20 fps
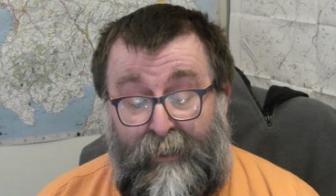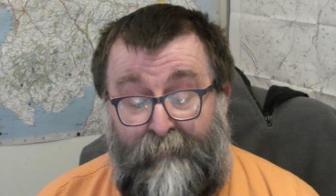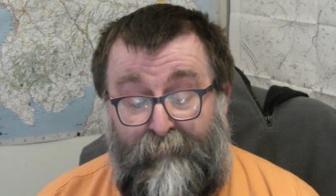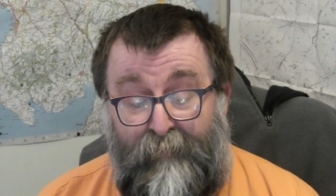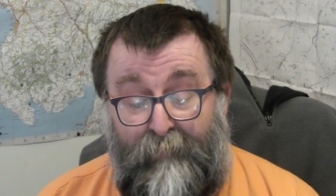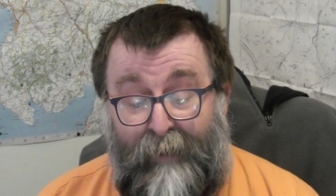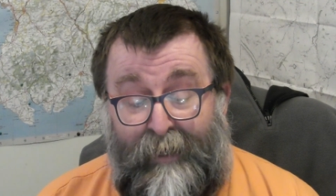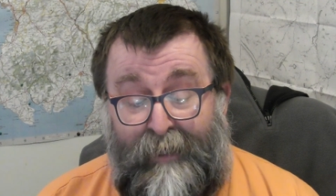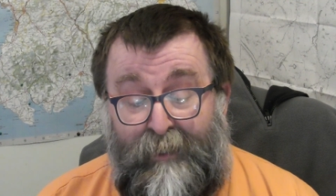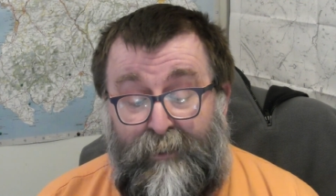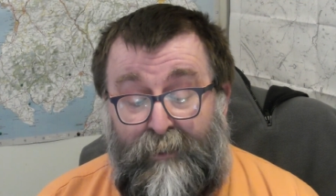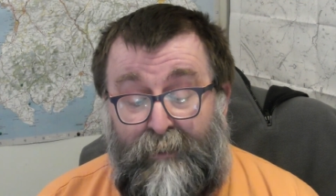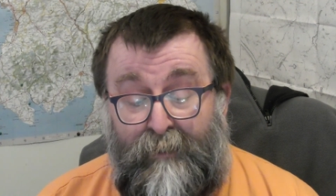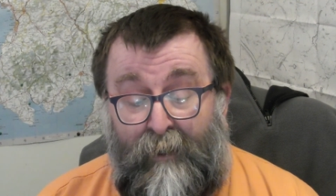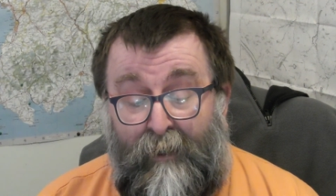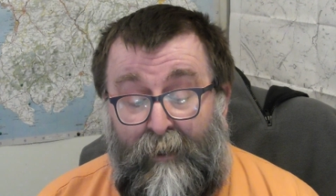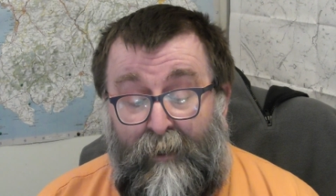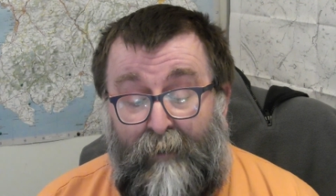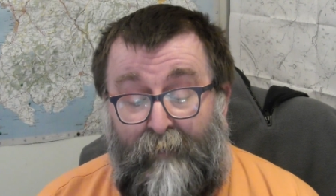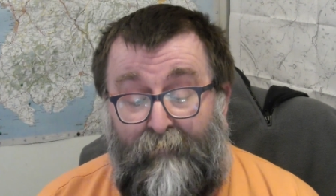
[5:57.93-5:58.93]
information
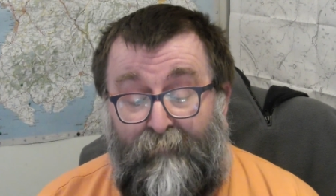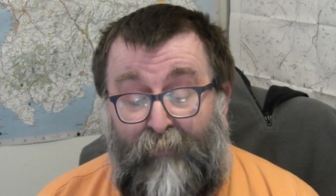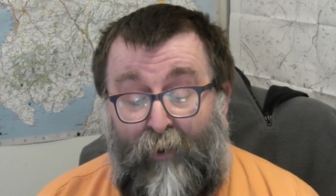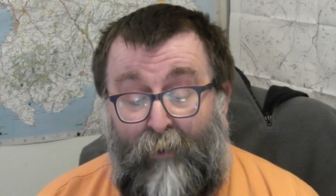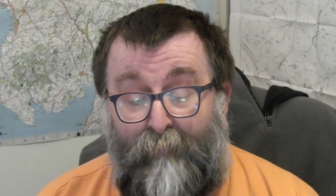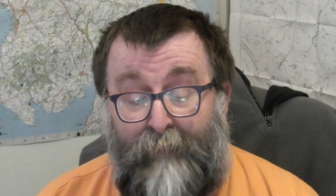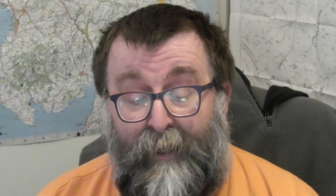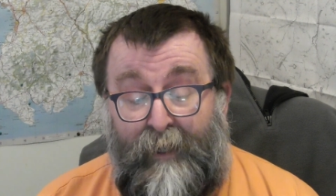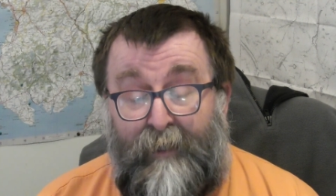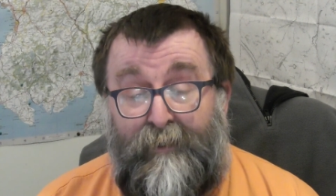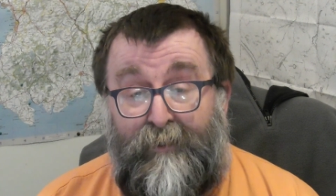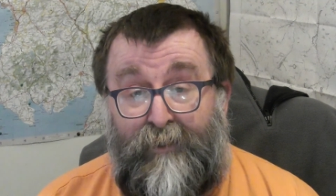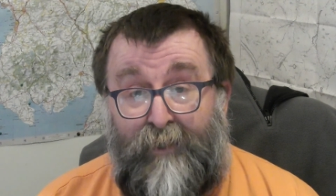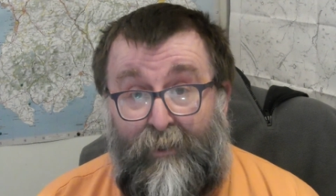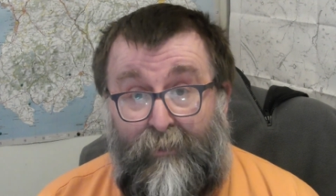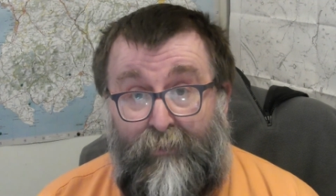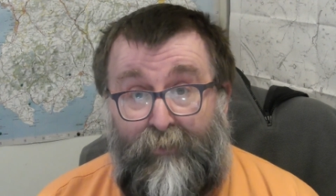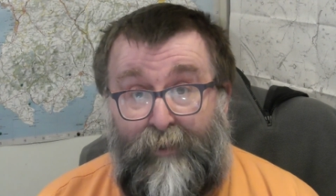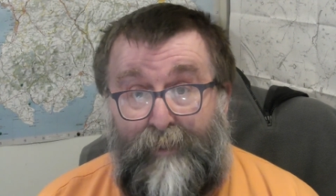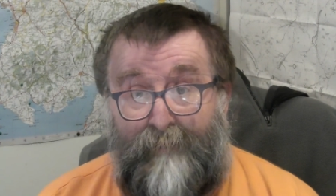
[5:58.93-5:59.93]
from
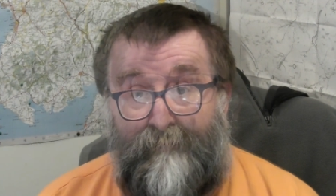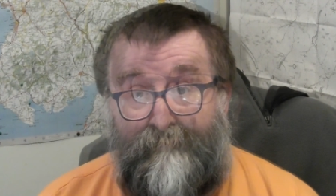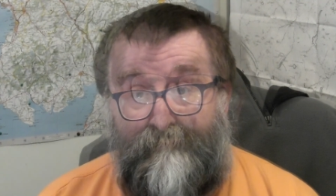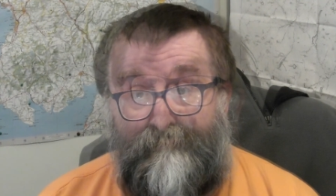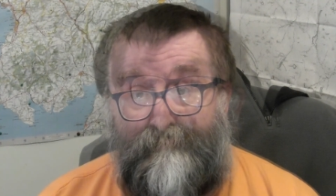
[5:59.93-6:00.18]
children.